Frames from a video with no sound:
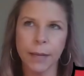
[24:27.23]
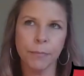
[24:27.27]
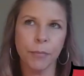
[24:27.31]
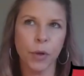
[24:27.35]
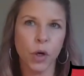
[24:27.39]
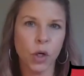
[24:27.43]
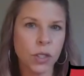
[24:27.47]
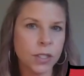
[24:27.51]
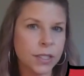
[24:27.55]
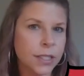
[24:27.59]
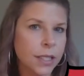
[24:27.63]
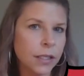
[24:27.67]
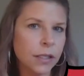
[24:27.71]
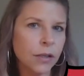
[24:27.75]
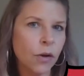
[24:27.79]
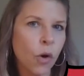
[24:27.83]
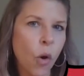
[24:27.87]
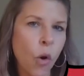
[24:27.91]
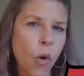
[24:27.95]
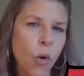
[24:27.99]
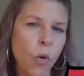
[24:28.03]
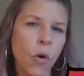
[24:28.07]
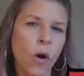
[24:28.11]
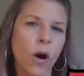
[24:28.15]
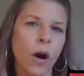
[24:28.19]
person,
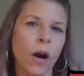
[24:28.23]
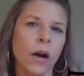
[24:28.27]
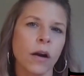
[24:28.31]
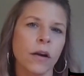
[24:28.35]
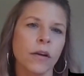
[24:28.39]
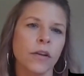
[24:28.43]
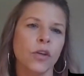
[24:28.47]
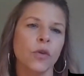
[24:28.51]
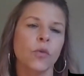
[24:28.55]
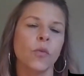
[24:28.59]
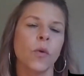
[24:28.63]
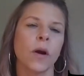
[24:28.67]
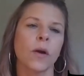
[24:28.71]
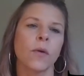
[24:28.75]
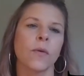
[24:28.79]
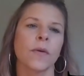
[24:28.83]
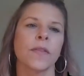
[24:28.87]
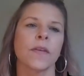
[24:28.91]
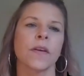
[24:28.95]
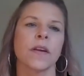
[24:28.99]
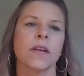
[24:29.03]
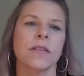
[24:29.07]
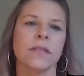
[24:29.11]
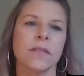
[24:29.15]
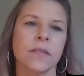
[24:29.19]
or you work
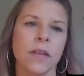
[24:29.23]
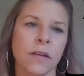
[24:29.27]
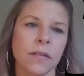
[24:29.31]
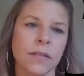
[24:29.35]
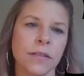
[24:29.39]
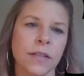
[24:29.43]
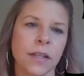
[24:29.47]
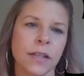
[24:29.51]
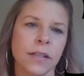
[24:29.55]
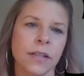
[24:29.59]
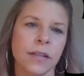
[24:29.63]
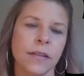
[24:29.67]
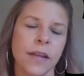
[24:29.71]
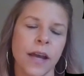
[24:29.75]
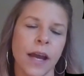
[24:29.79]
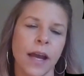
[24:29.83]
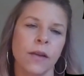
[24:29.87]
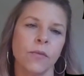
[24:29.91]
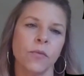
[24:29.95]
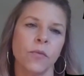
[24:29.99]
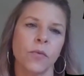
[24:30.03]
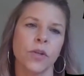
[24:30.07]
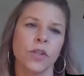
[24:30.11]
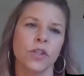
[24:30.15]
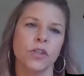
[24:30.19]
with a consultant
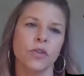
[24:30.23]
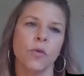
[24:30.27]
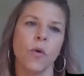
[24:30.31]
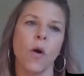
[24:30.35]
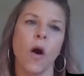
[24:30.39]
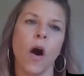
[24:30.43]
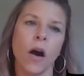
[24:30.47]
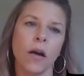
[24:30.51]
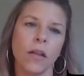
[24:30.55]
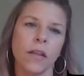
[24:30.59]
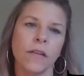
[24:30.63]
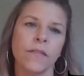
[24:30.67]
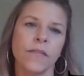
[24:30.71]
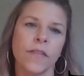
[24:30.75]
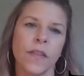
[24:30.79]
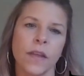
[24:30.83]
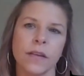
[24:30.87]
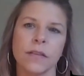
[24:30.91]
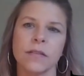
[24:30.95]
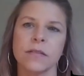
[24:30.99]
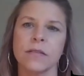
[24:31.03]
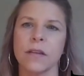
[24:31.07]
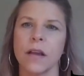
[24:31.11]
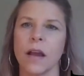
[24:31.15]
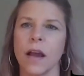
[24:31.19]
that would do all of
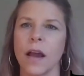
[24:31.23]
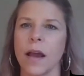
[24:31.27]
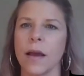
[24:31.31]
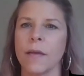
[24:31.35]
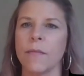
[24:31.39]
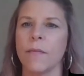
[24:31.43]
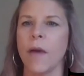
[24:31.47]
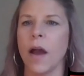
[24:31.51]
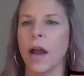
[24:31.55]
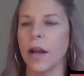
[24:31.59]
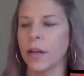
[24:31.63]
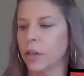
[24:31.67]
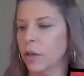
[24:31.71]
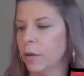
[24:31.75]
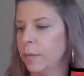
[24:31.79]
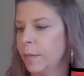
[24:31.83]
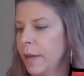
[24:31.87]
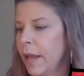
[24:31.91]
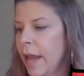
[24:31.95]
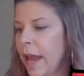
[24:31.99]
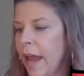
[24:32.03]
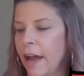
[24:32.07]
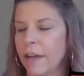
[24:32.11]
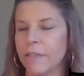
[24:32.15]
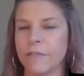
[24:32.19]
this on your
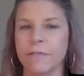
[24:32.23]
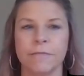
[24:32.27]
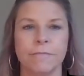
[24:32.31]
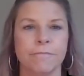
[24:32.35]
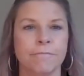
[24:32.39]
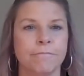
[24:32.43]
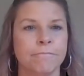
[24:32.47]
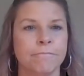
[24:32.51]
behalf.